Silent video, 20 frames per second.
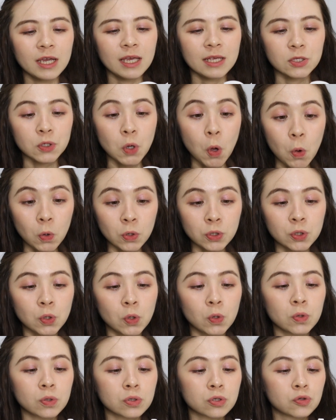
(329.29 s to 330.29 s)
it's
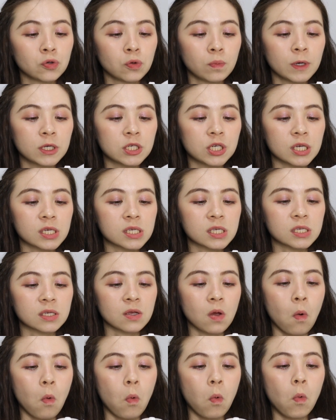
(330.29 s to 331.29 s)
also super
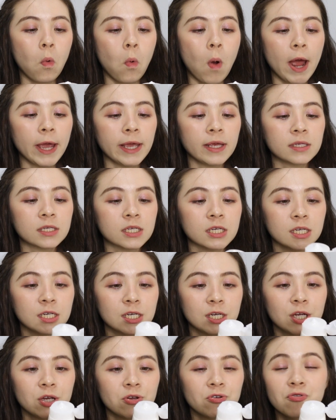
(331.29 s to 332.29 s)
just white
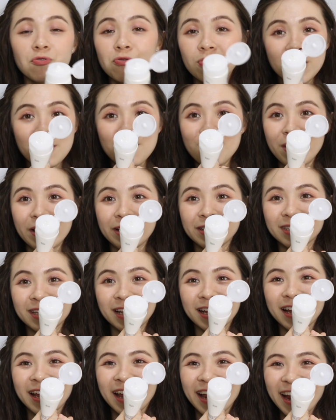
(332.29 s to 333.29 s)
cream
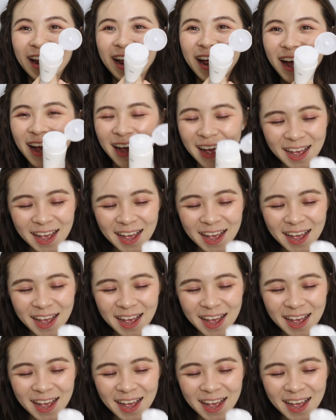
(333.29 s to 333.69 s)
basically.